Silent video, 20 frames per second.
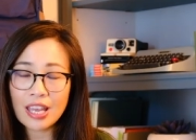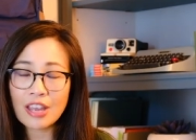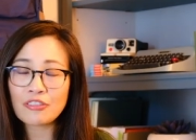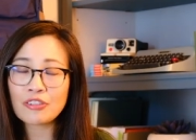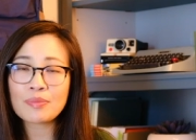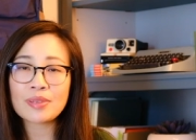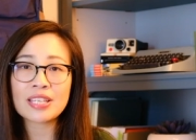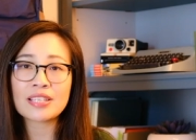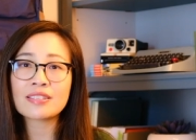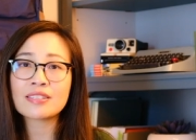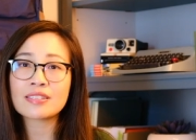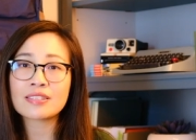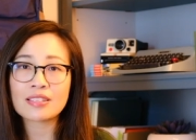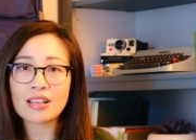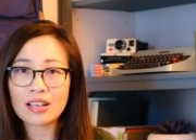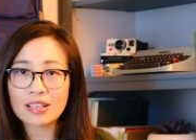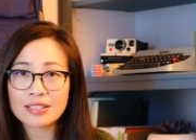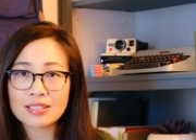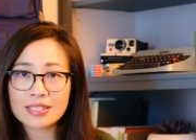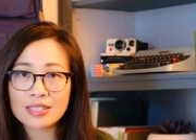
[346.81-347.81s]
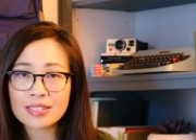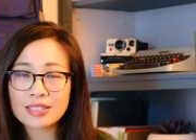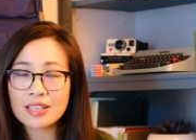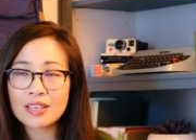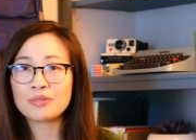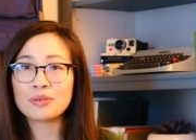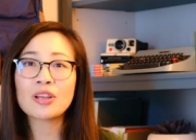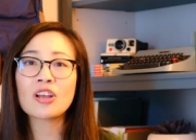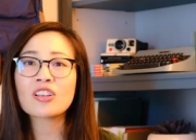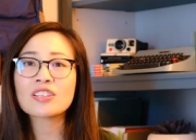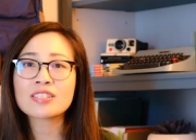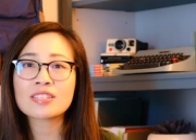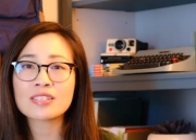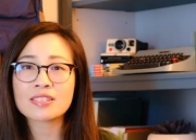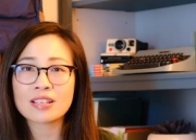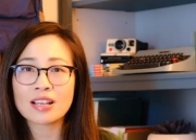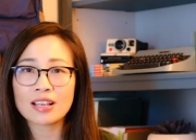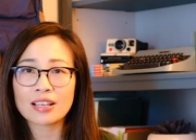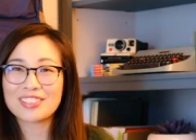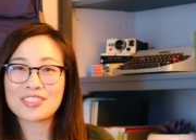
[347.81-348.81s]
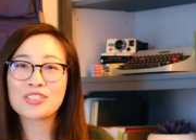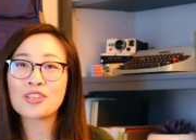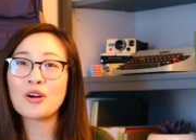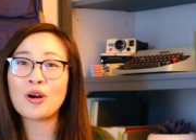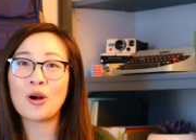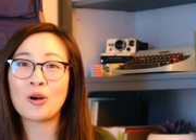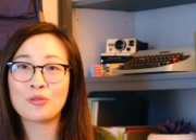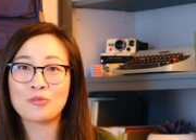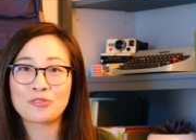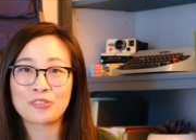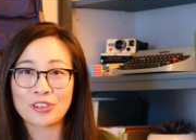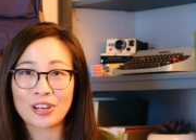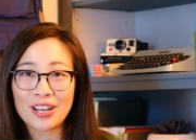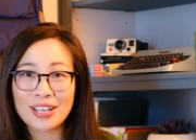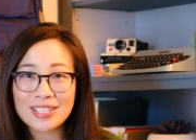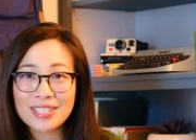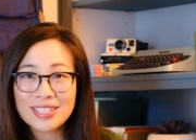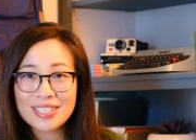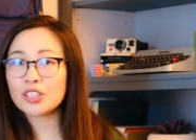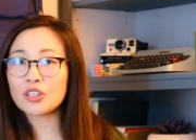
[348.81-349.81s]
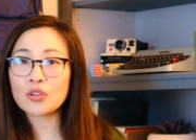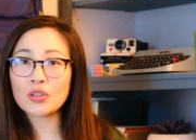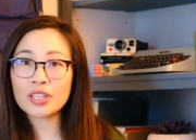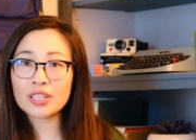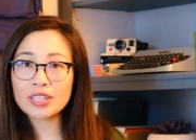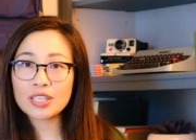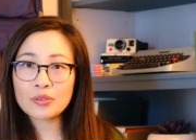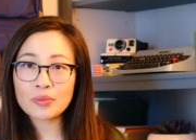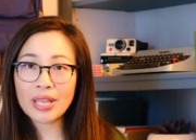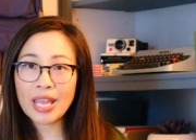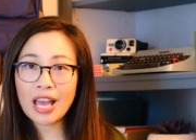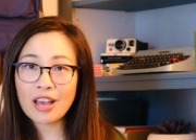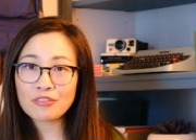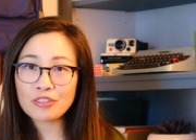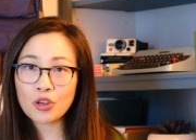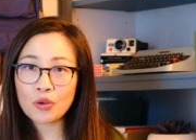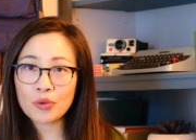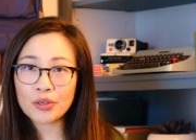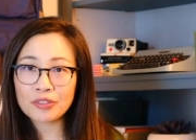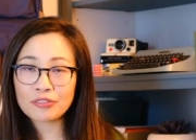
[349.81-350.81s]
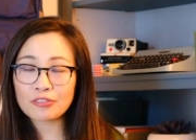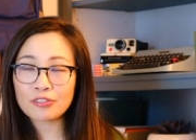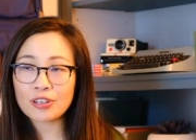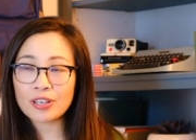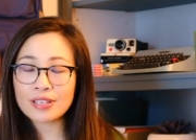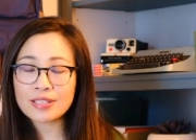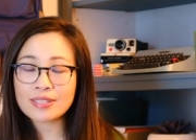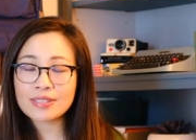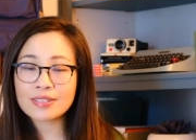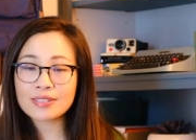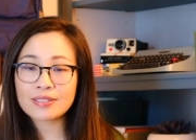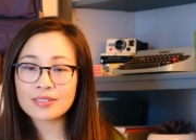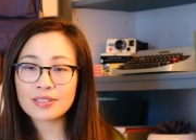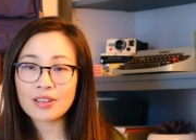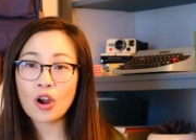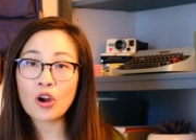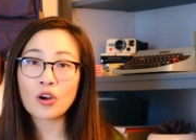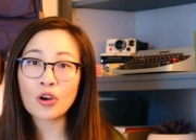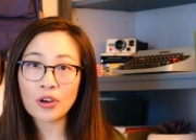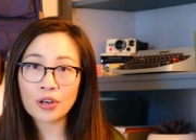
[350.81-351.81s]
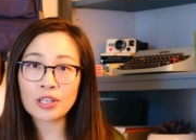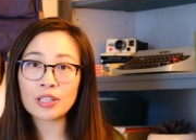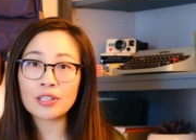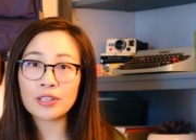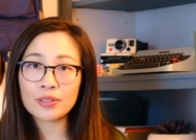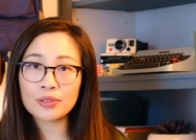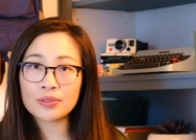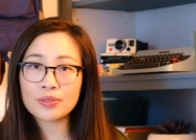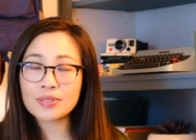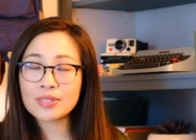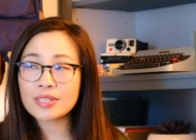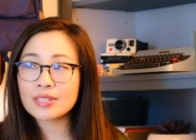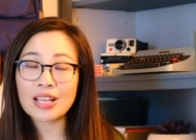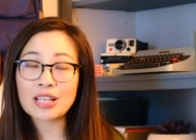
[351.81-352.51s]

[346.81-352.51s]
Everybody sucks. We all suck. There's no hope for us. The only thing we have going for us are our clothes.